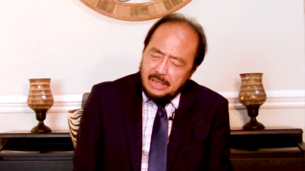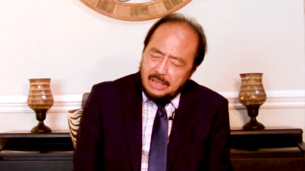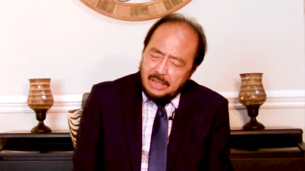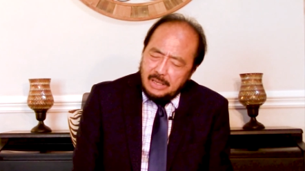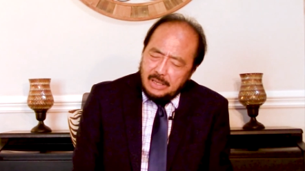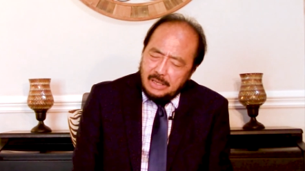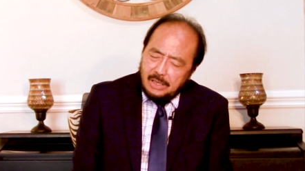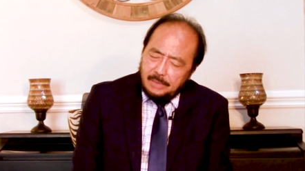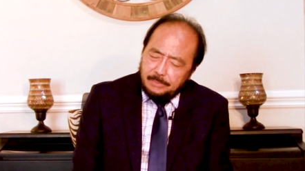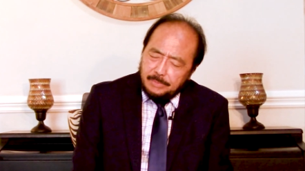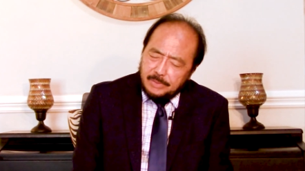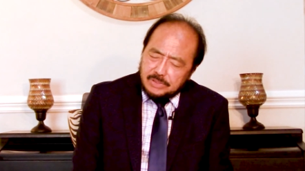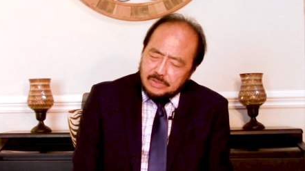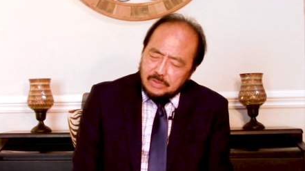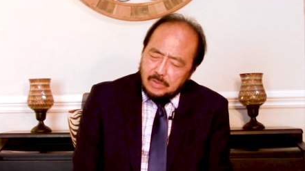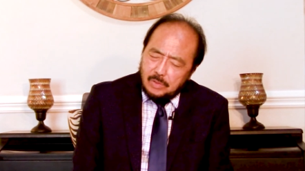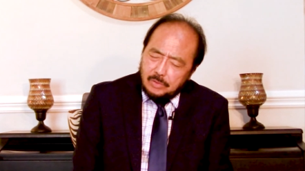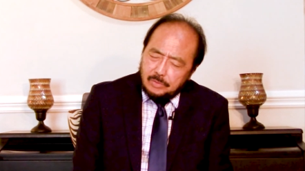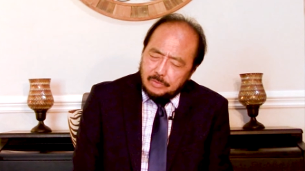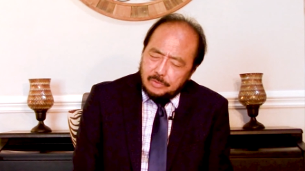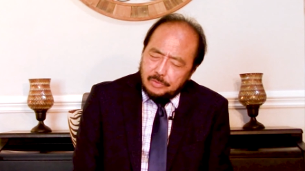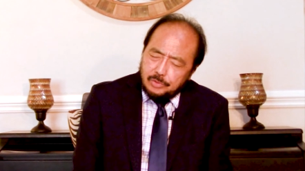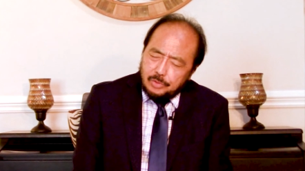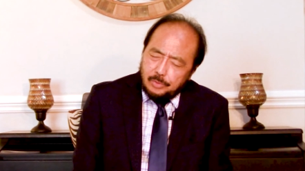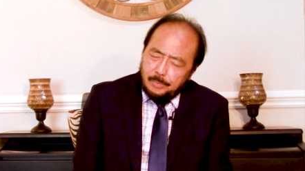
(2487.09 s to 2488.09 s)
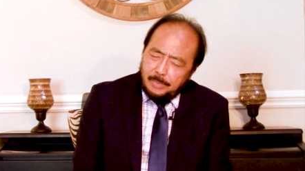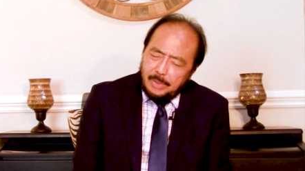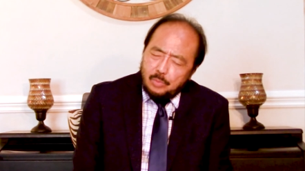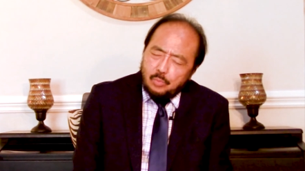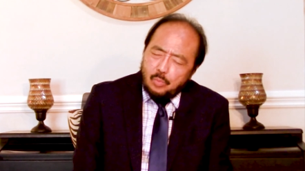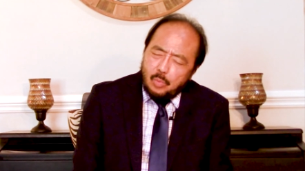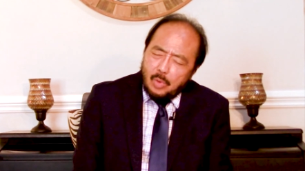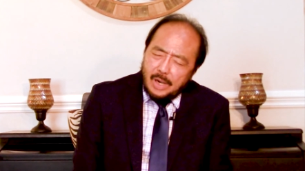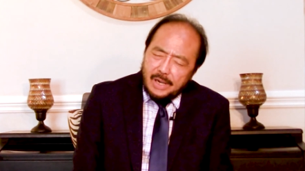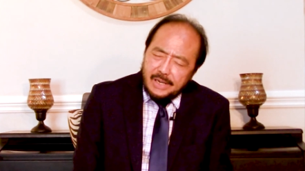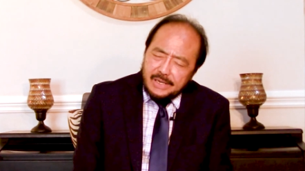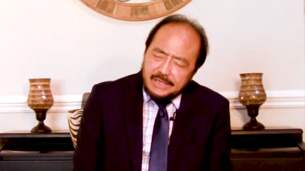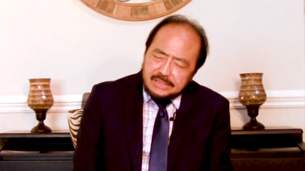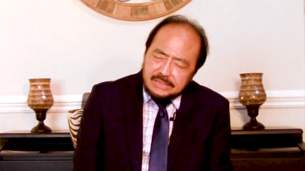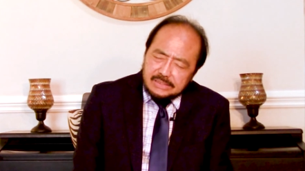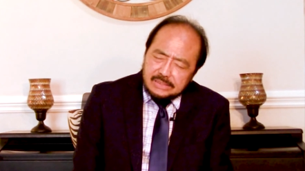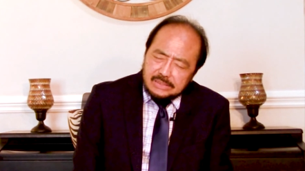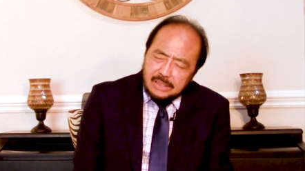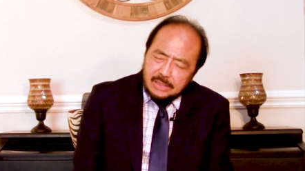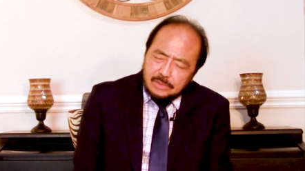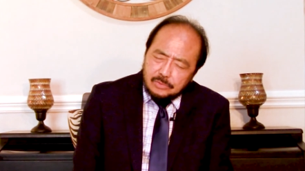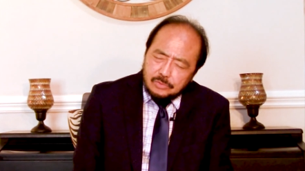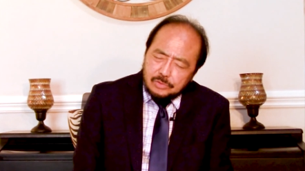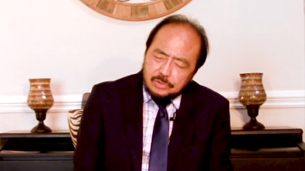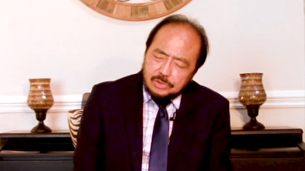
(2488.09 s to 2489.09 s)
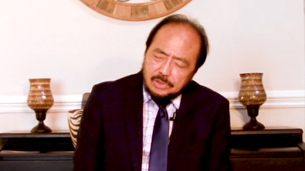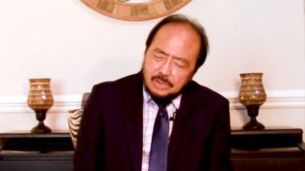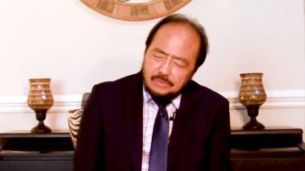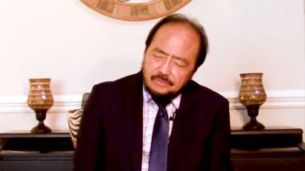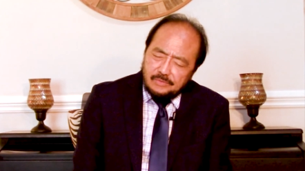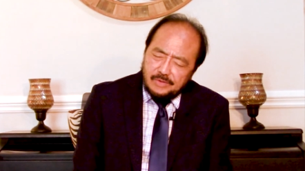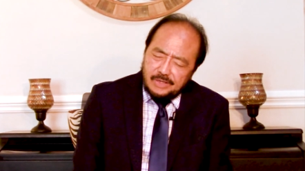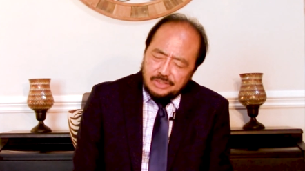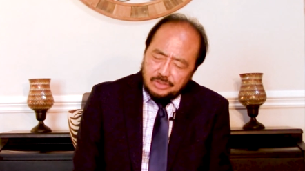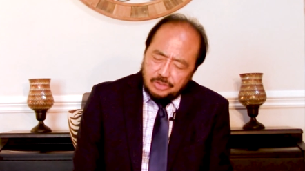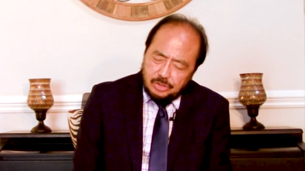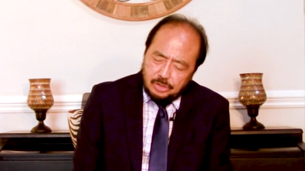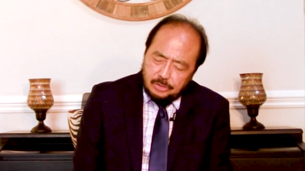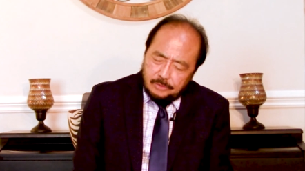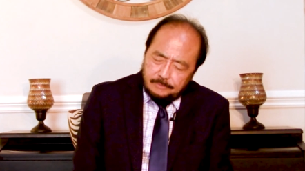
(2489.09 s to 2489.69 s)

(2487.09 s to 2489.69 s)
Help us, Lord, to be wise unto salvation.